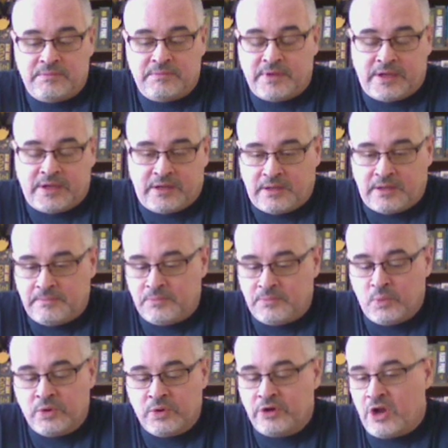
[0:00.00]

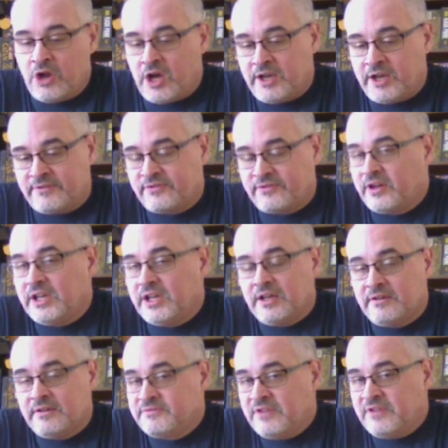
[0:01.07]
we're not afraid
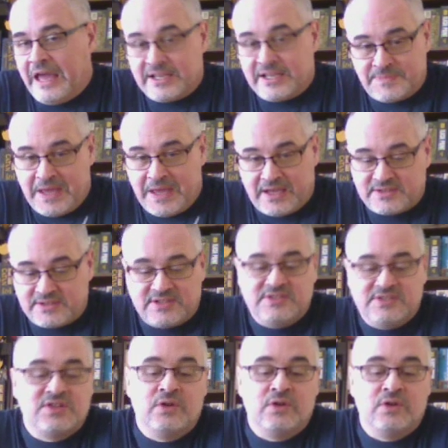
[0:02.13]
of gas masks,